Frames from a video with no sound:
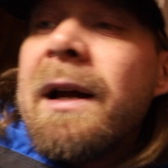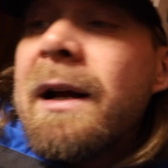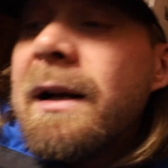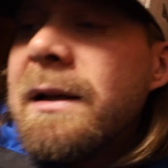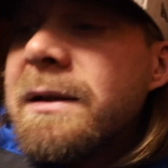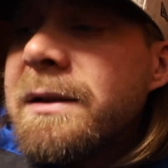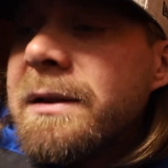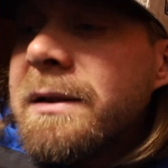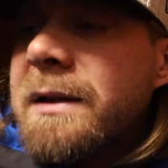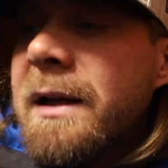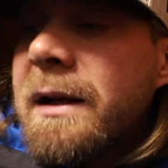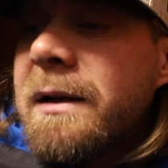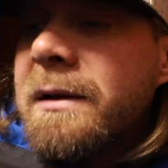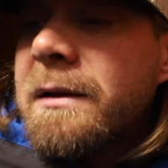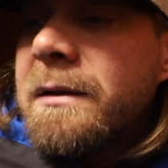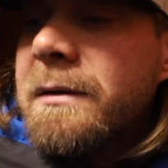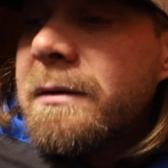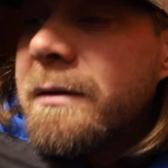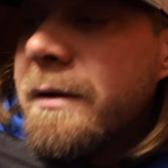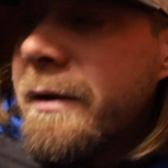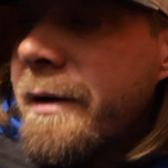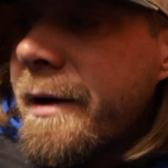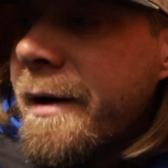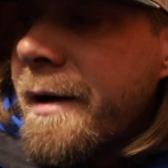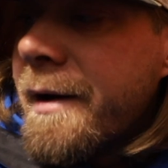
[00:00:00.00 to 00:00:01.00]
else that
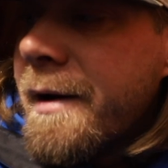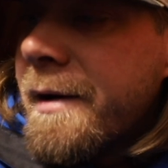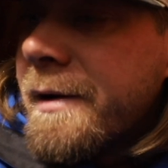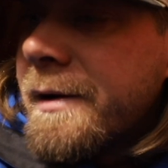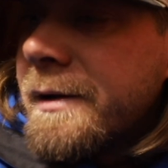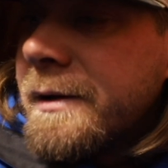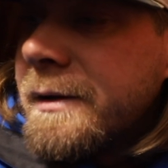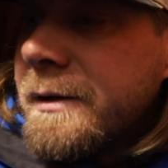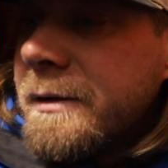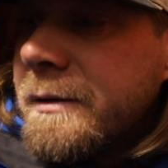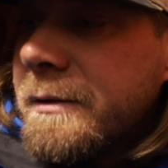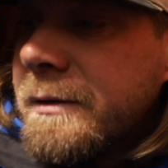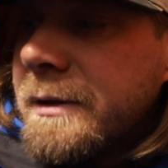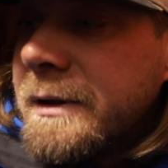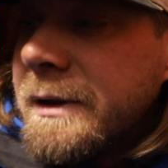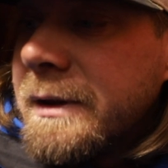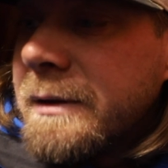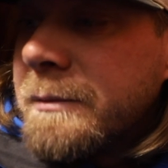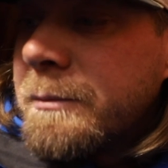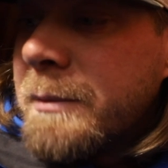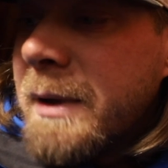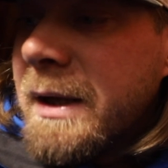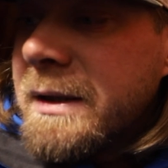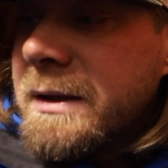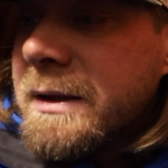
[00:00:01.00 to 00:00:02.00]

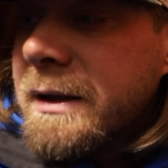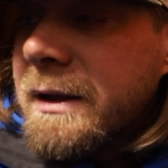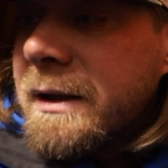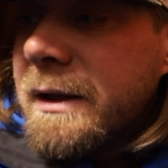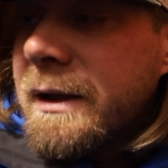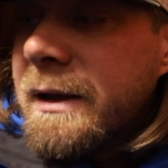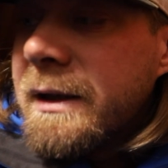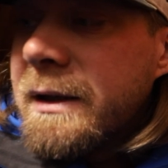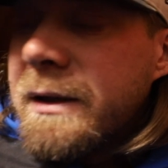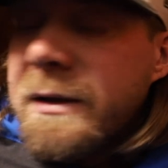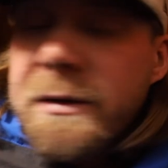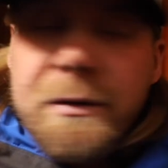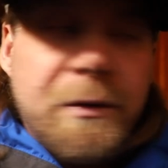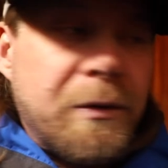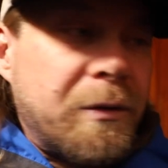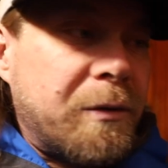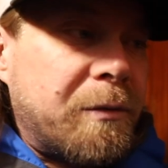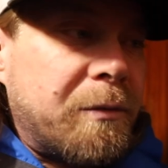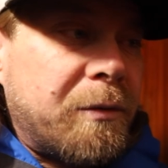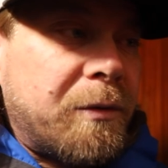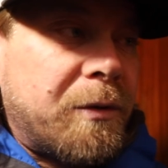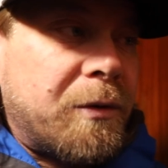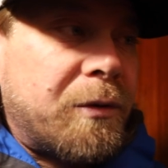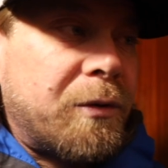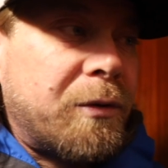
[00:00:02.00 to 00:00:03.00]
it basically
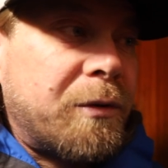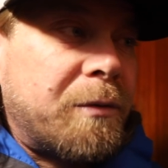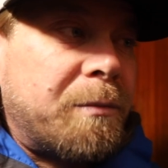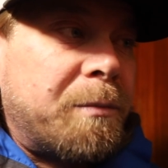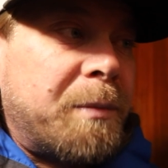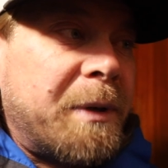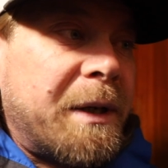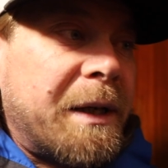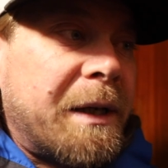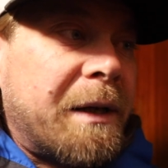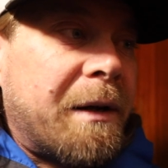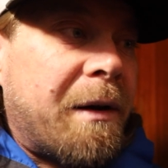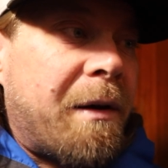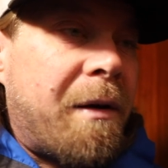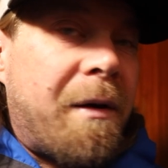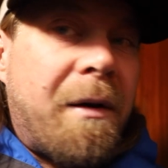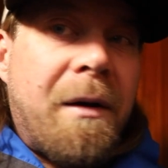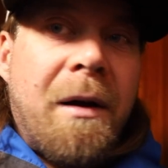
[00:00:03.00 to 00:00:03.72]
could be.